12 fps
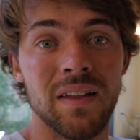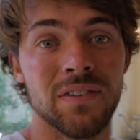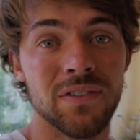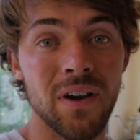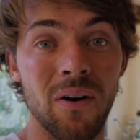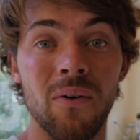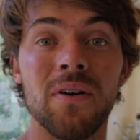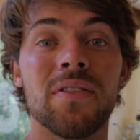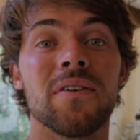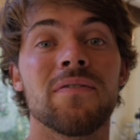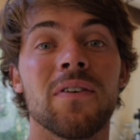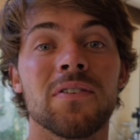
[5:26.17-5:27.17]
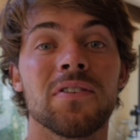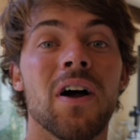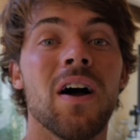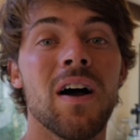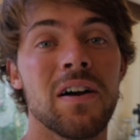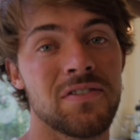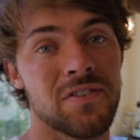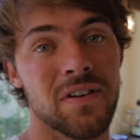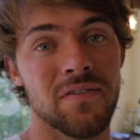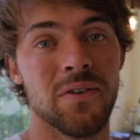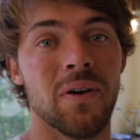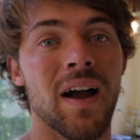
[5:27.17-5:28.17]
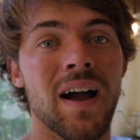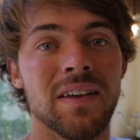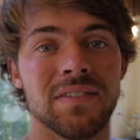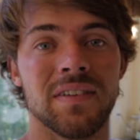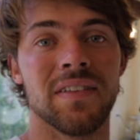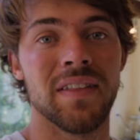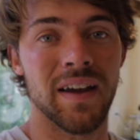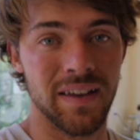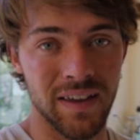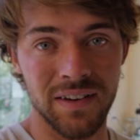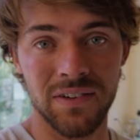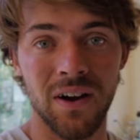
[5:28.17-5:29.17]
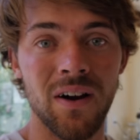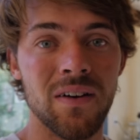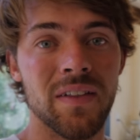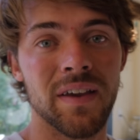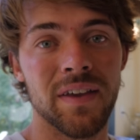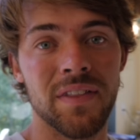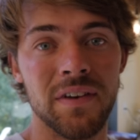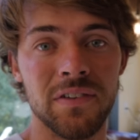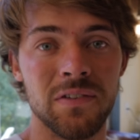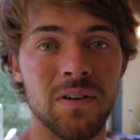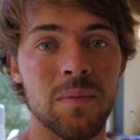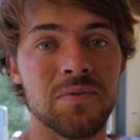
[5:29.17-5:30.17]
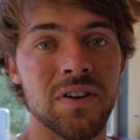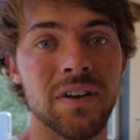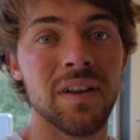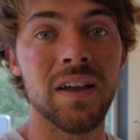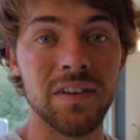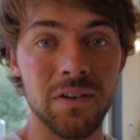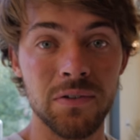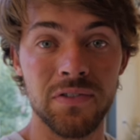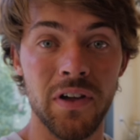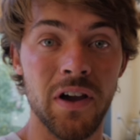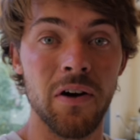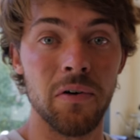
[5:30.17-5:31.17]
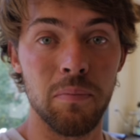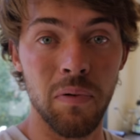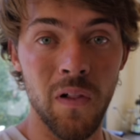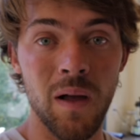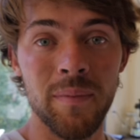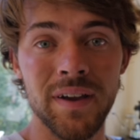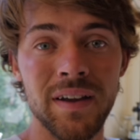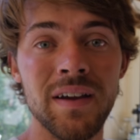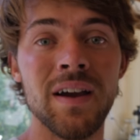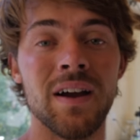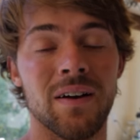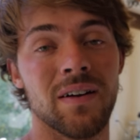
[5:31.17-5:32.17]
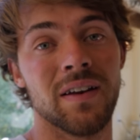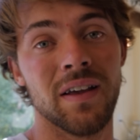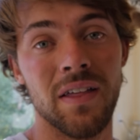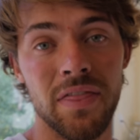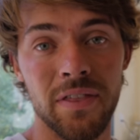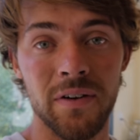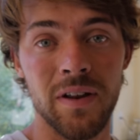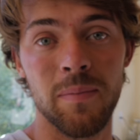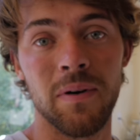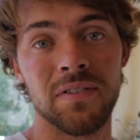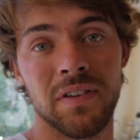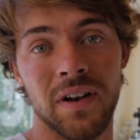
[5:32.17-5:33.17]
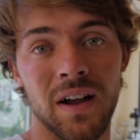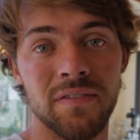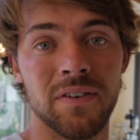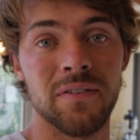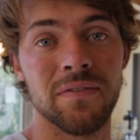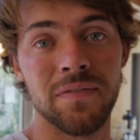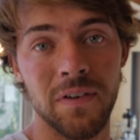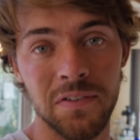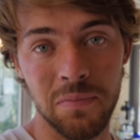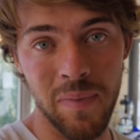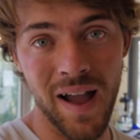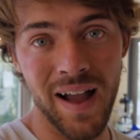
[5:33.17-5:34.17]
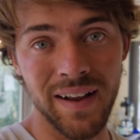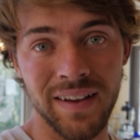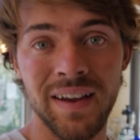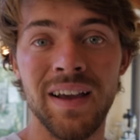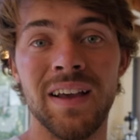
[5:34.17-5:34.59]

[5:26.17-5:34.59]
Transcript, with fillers: So the first hundred of you guys that get to our link in the description and use the code PLUMBING are going to get thirty percent off your first bag.